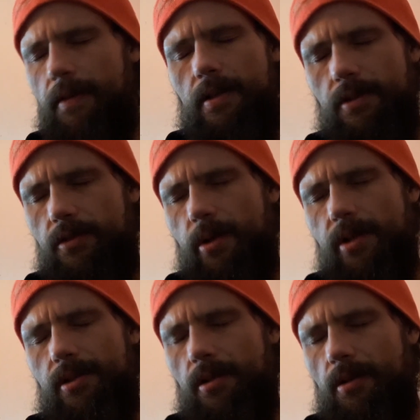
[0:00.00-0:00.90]
that
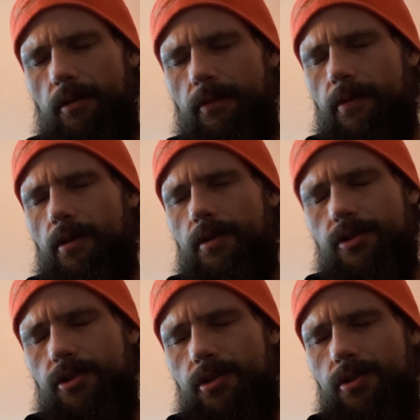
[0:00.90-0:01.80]
situation in Darfur and to
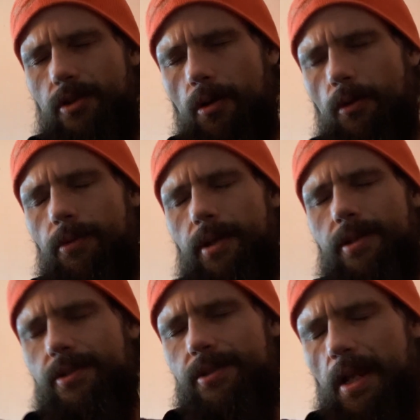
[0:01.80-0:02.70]
just know the
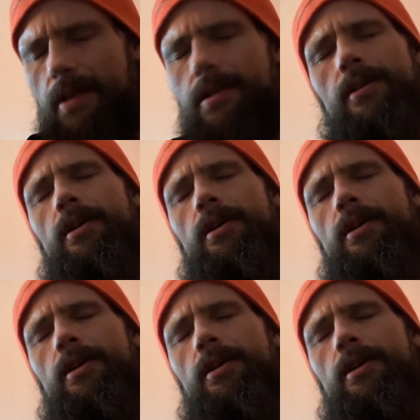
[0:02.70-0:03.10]
extent